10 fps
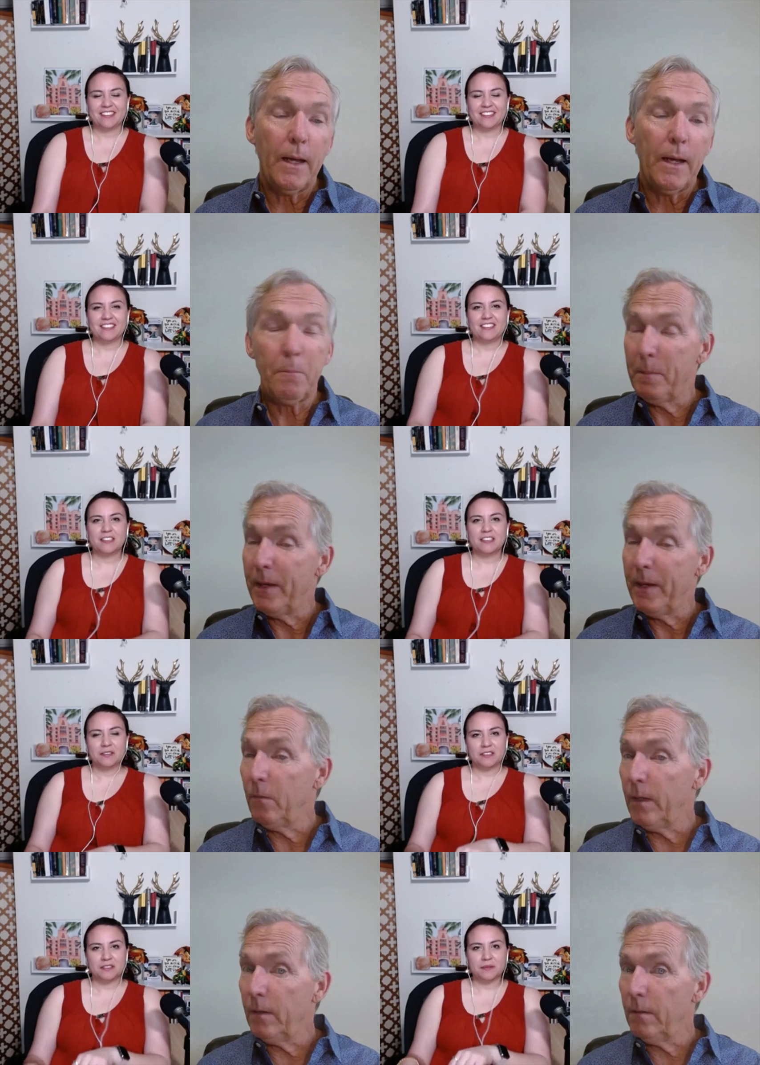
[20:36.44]
Speaker 1: implementing
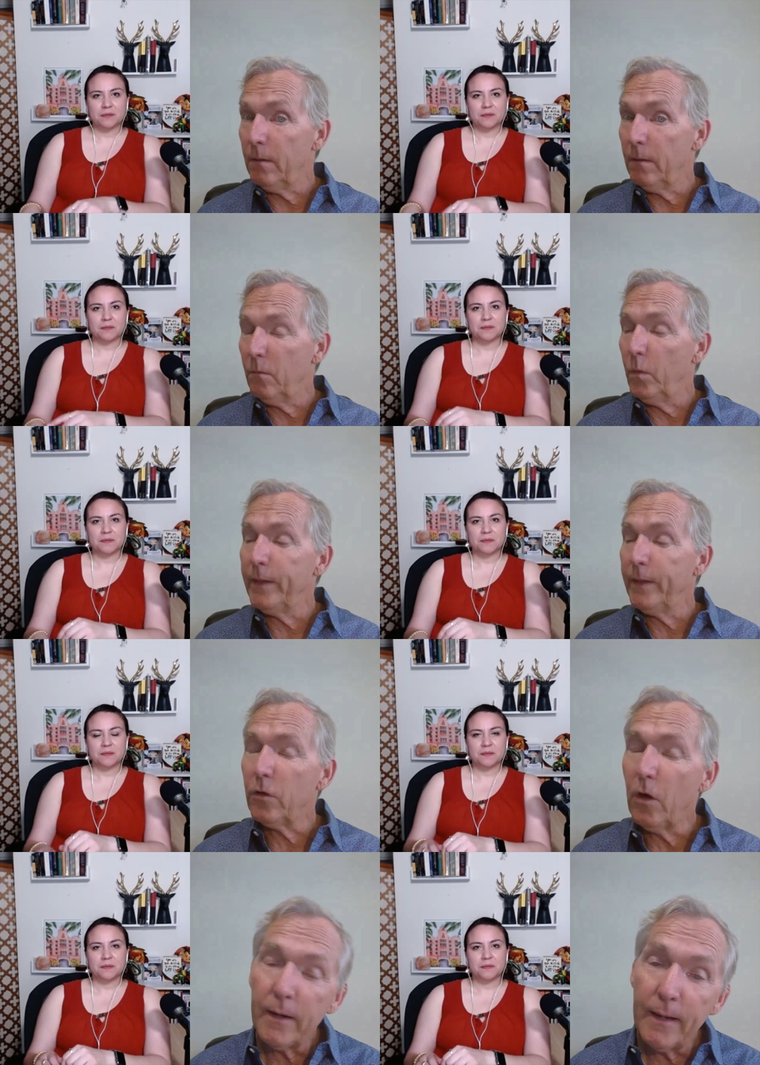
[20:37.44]
what we
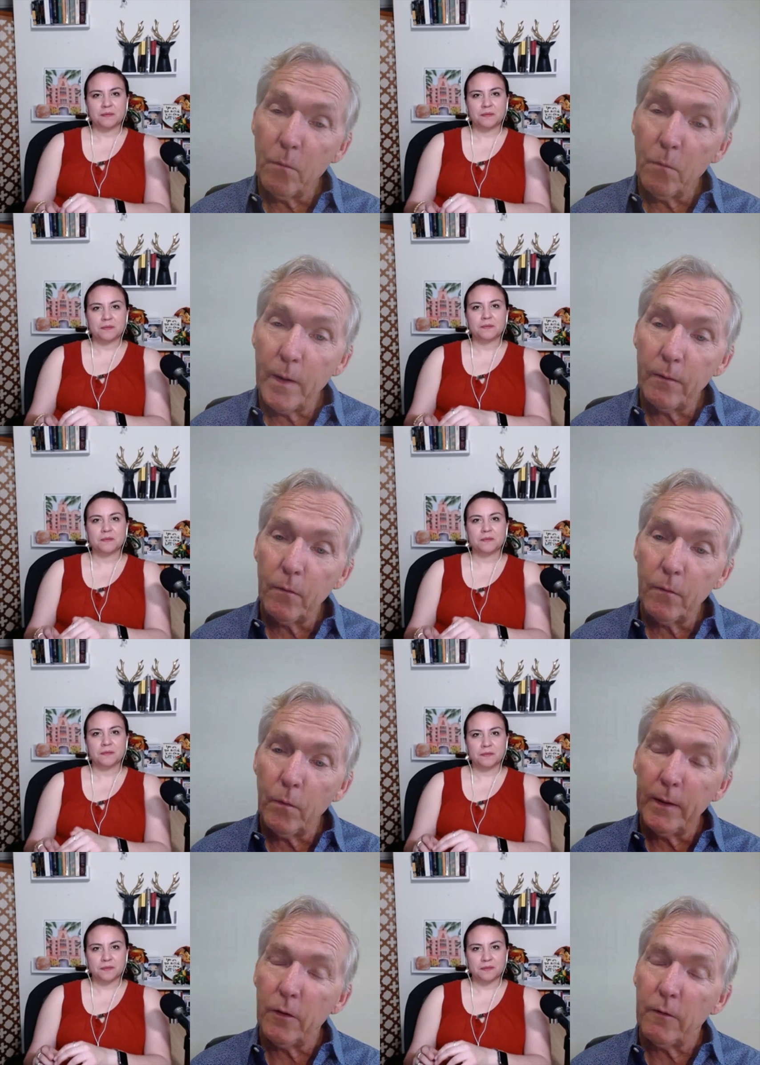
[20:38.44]
taught and what
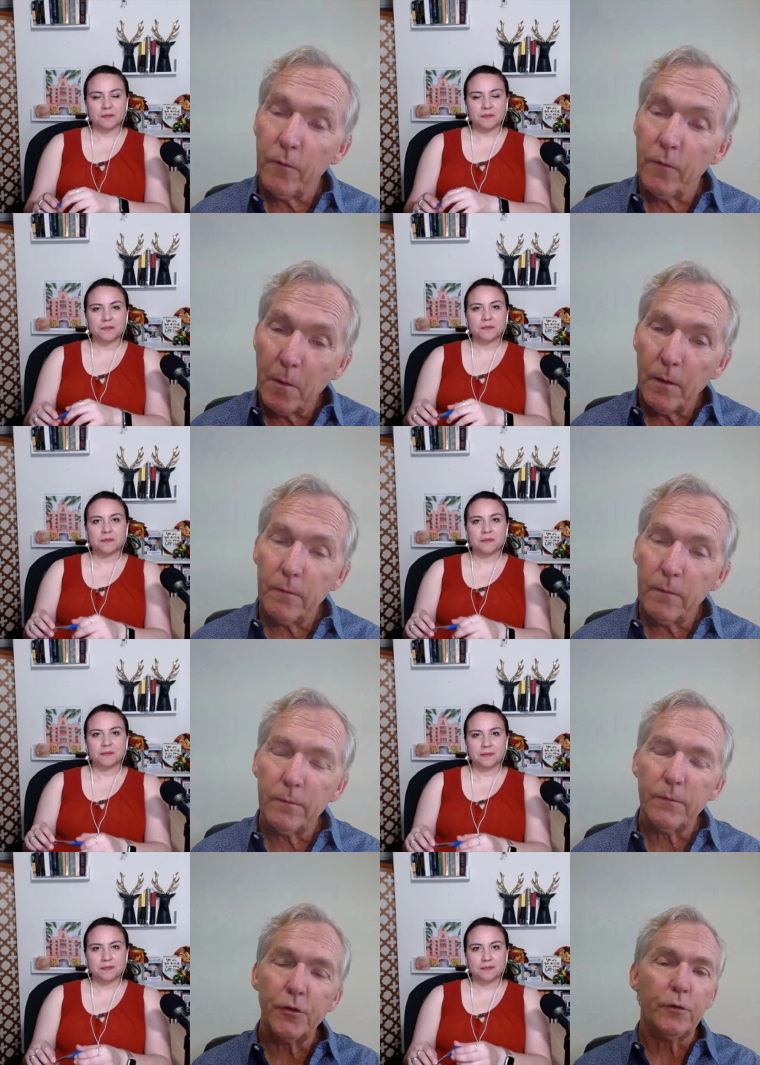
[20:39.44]
we learned from our
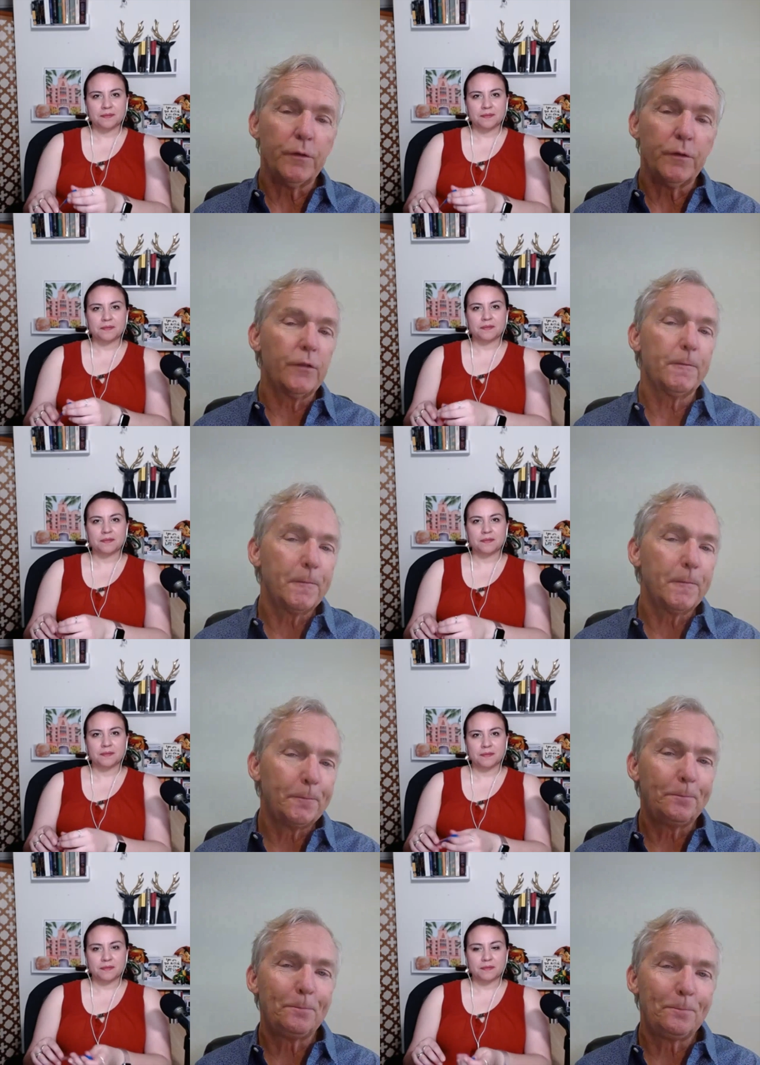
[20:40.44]
students
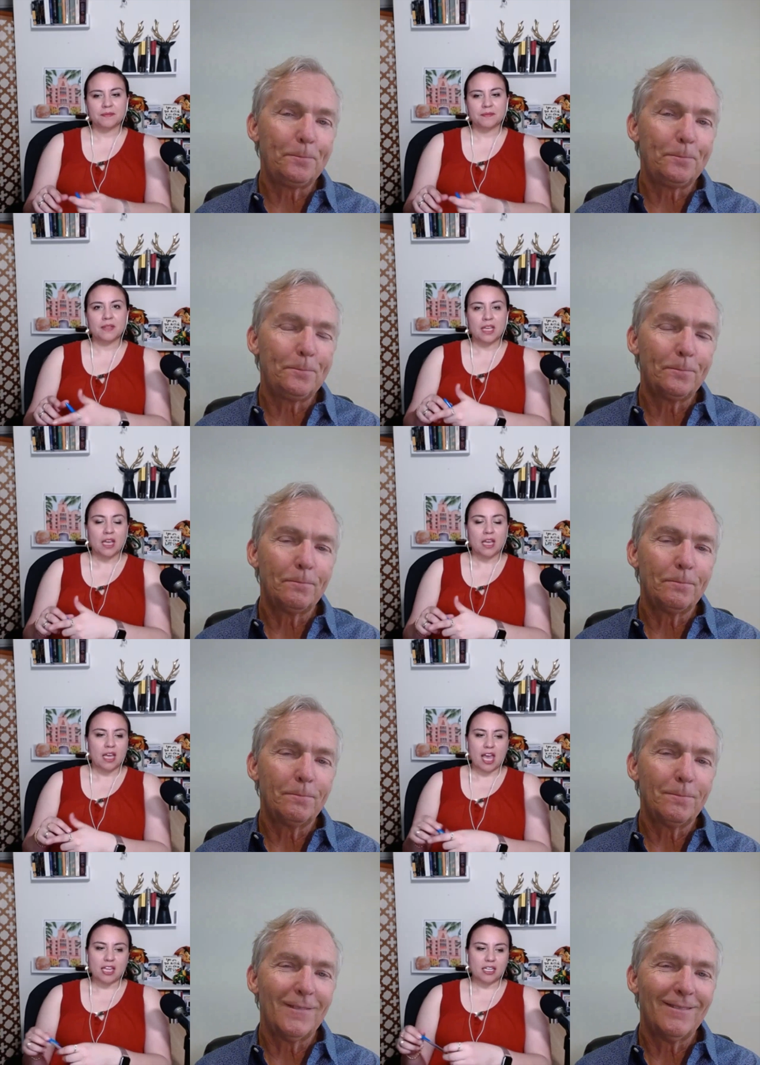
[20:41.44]

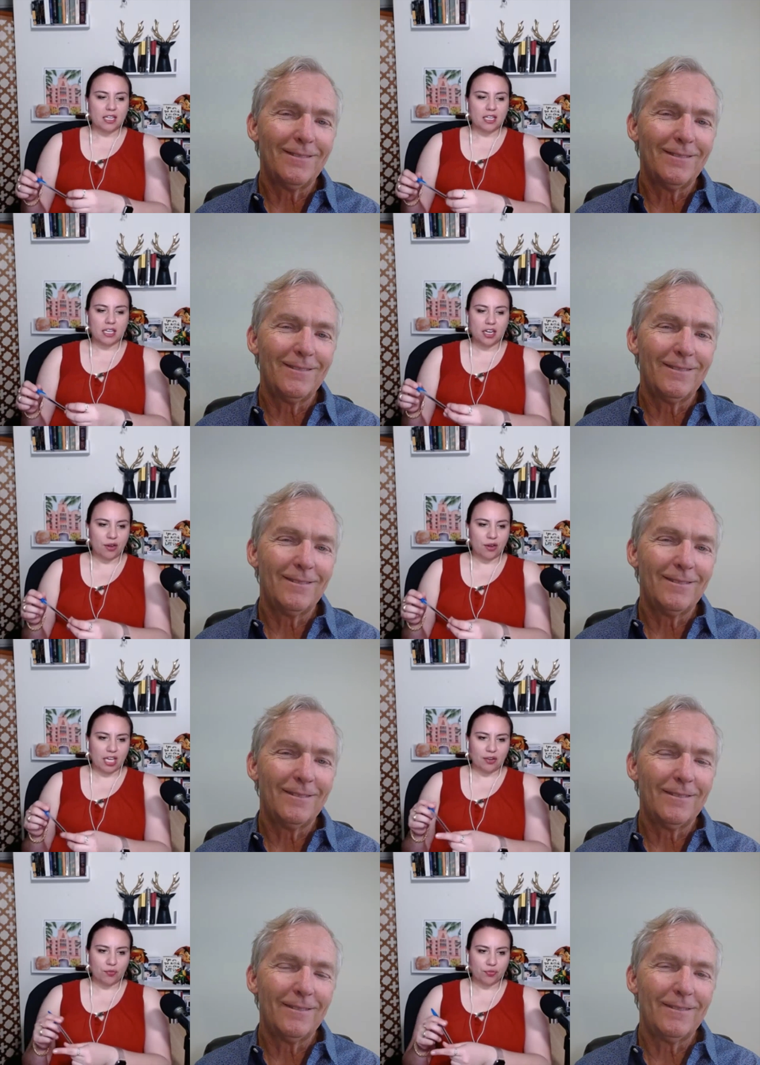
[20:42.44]
Speaker 2: and you know
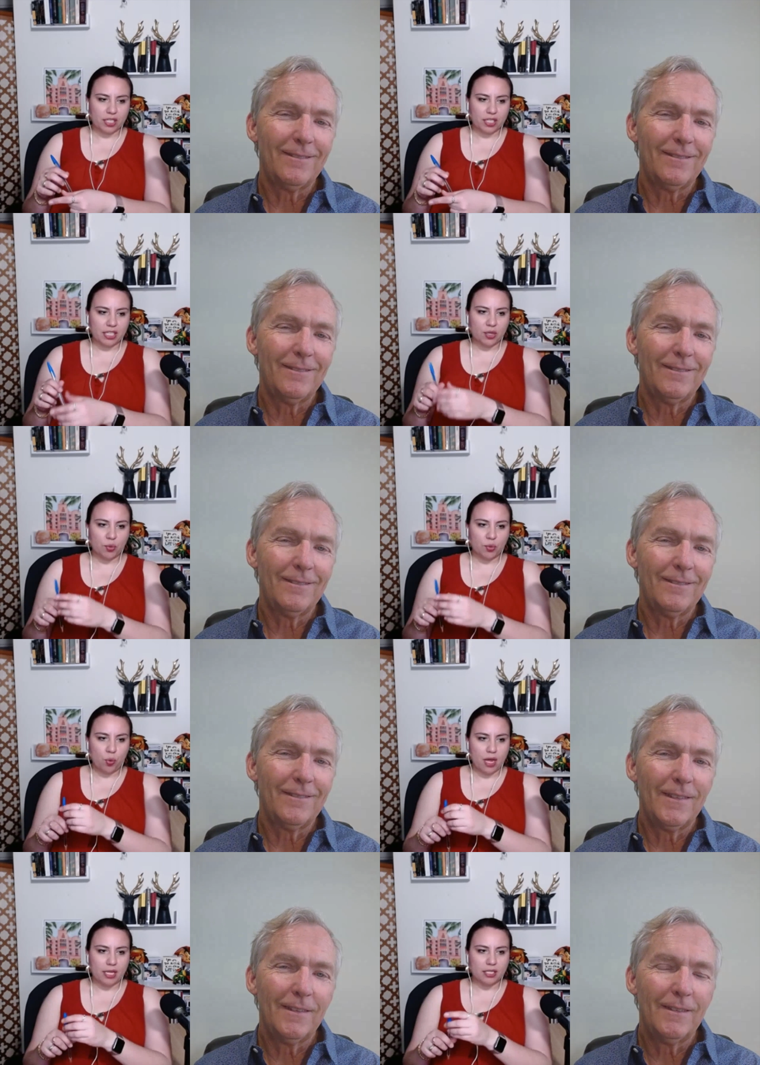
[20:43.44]
it really
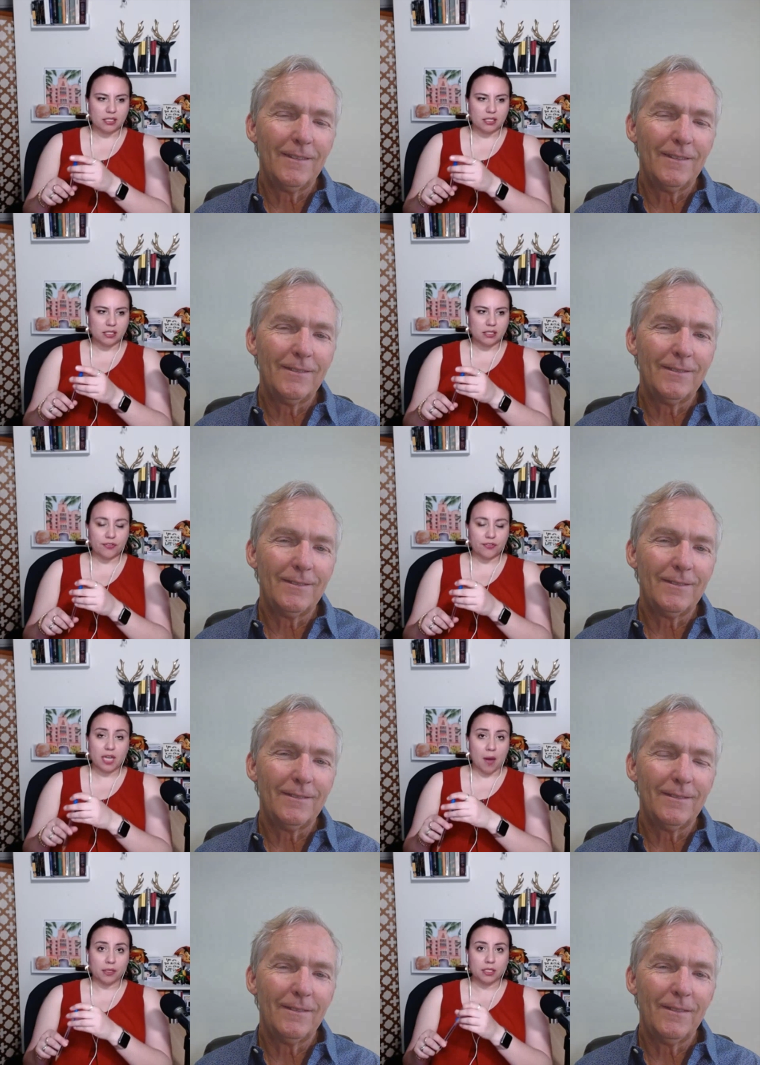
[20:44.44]
was
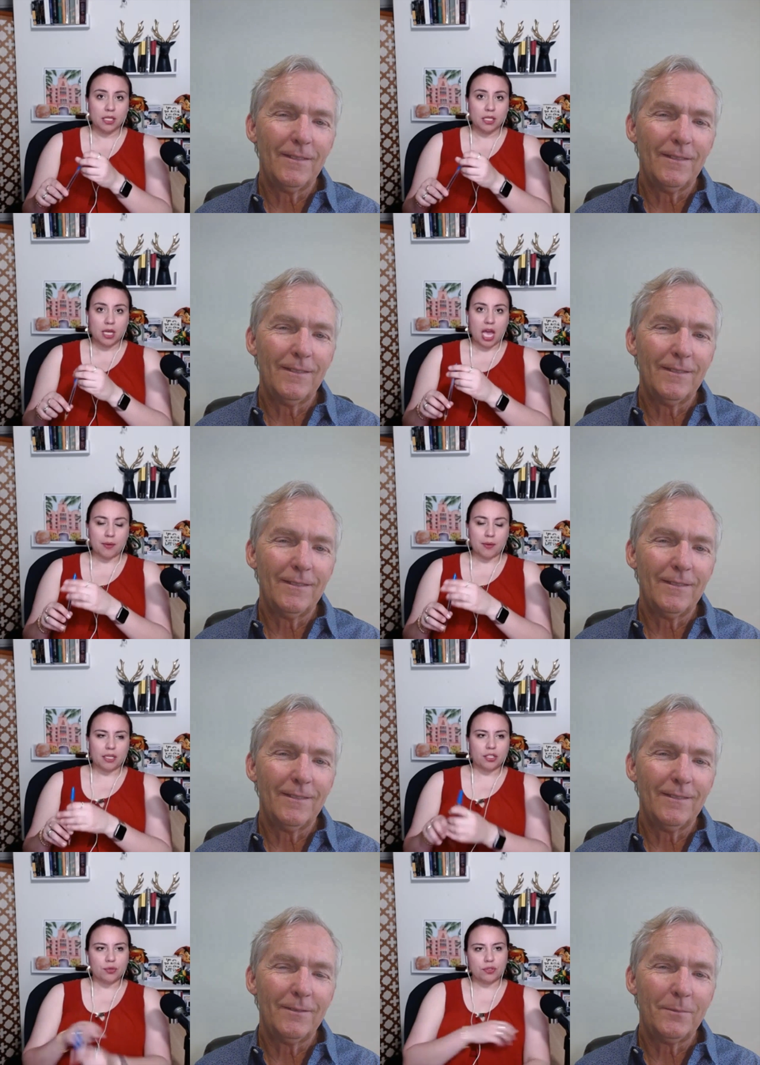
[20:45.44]
phenomenal i
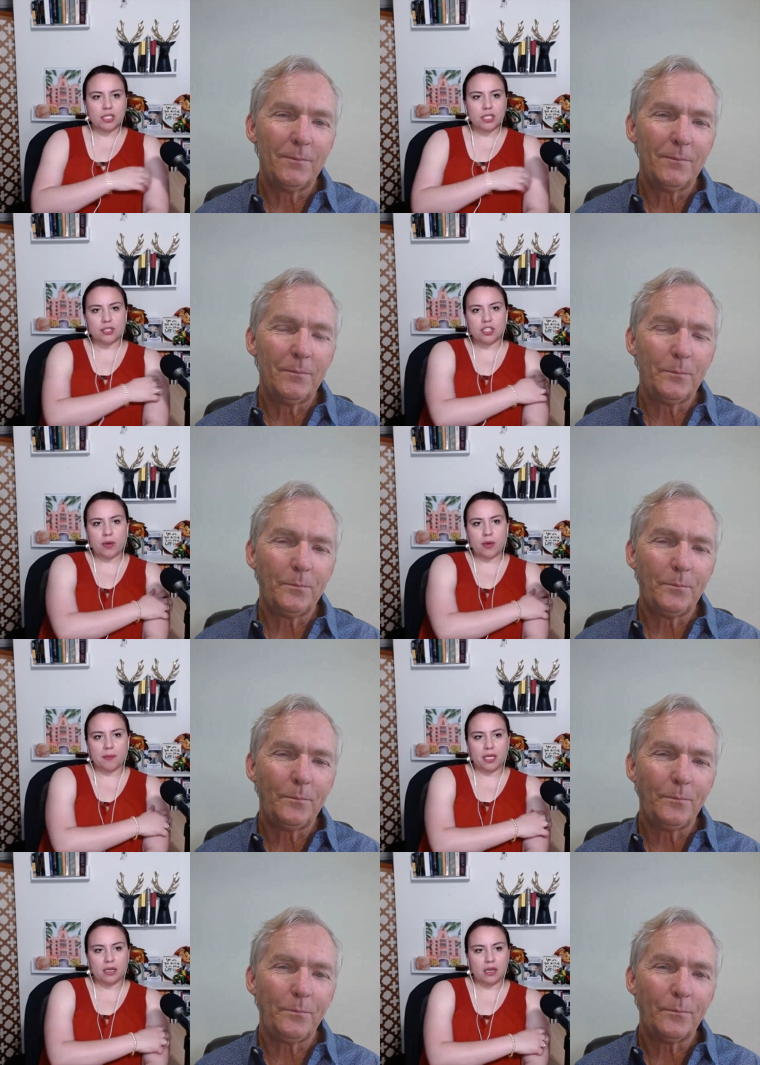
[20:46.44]
mean you you said it so well i
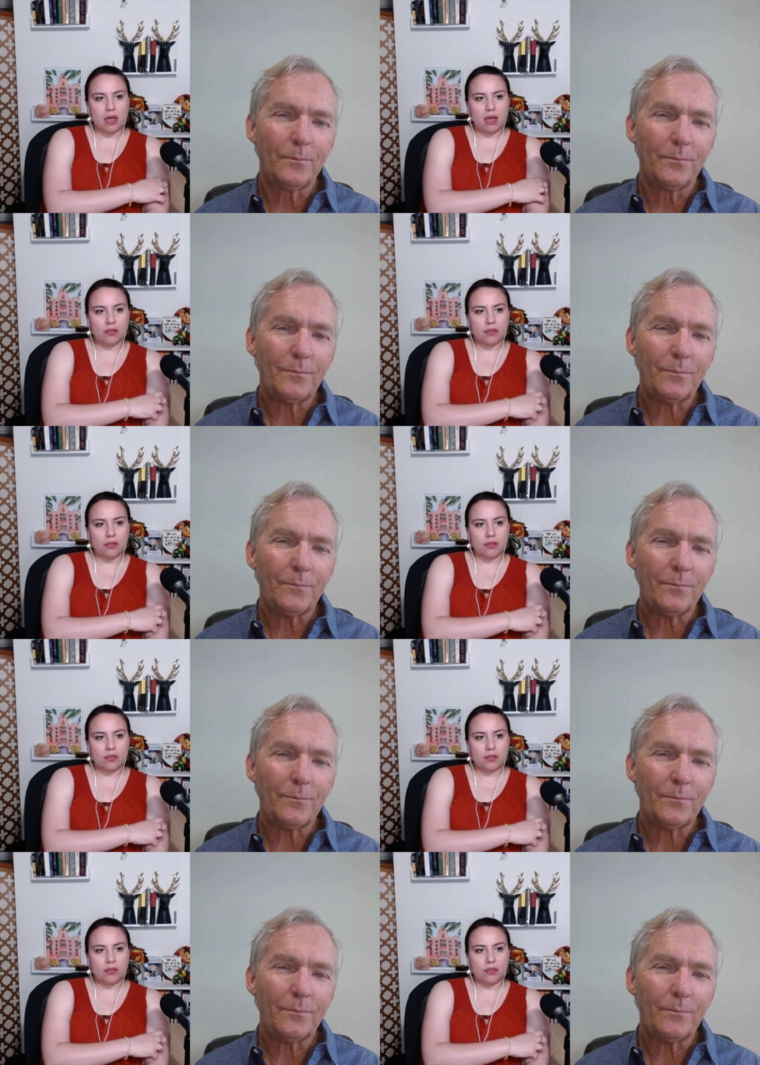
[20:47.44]
mean